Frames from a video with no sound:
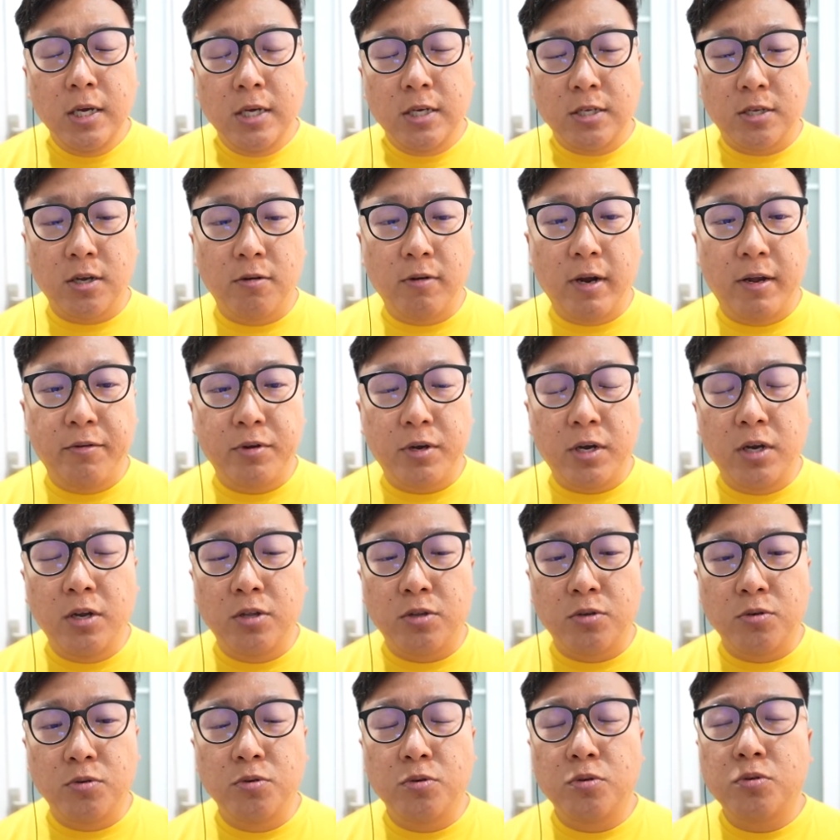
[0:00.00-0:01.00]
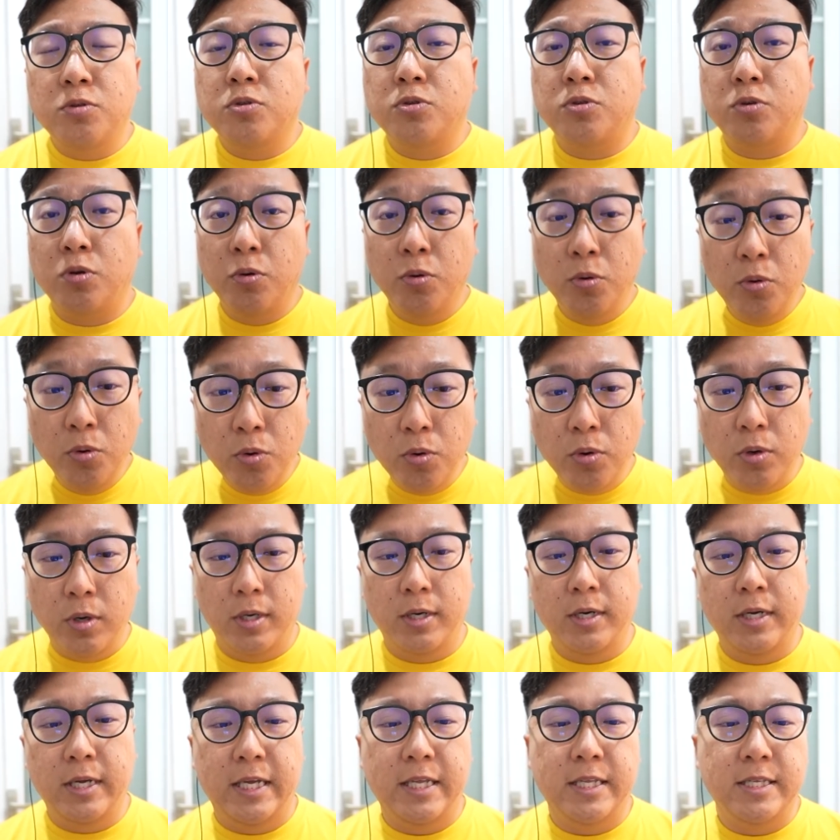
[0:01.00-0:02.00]
So alright, we're going to do
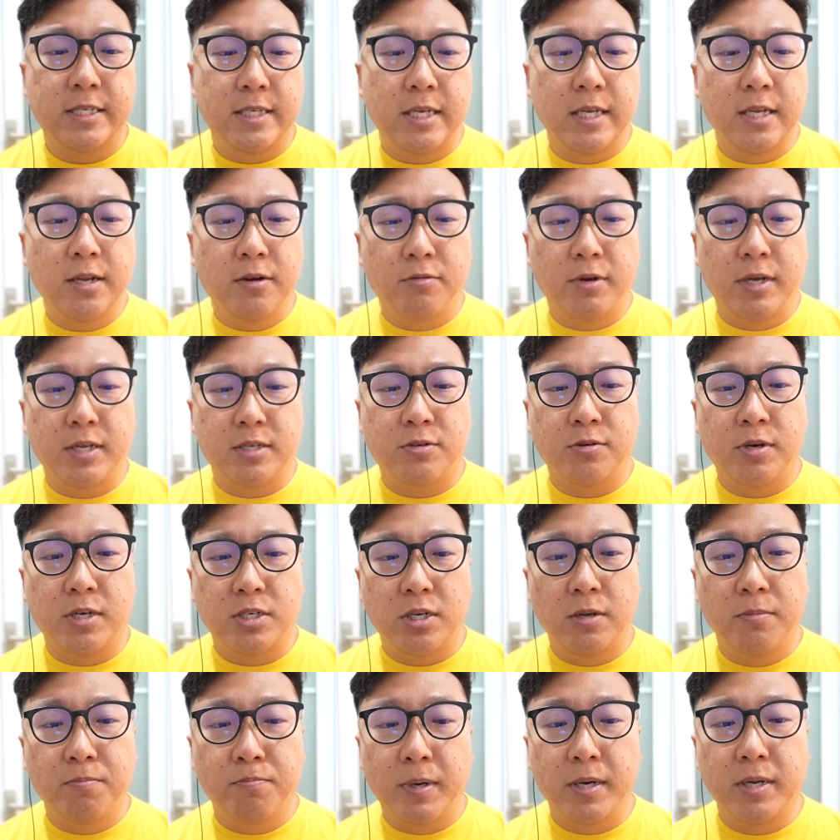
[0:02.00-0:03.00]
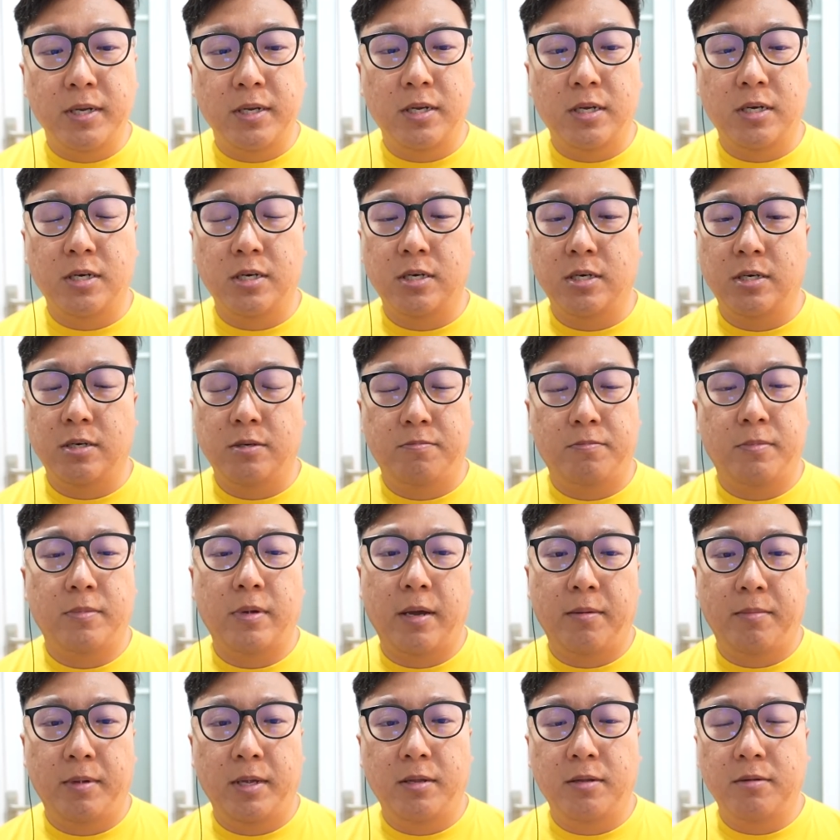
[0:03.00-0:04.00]
2 Incinerates to actually burn the,
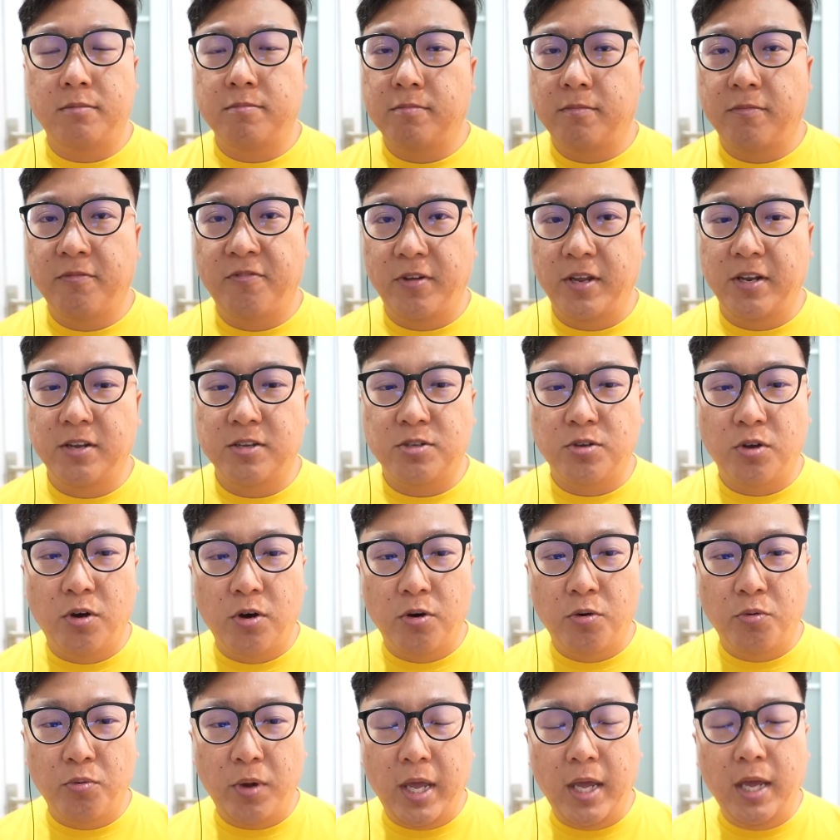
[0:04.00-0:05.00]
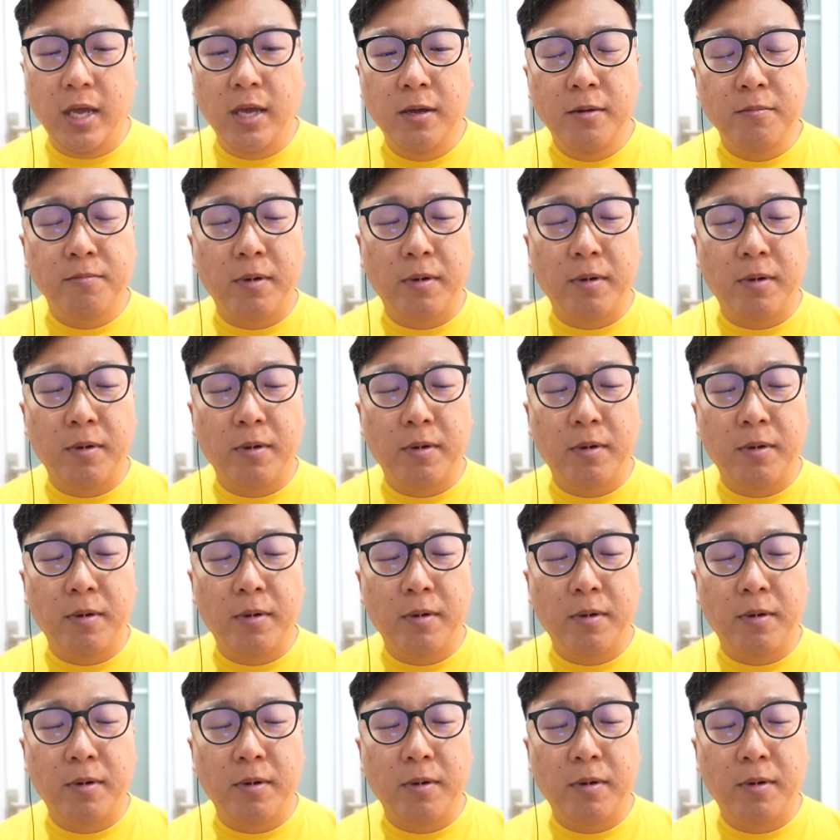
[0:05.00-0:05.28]
Venusaur away.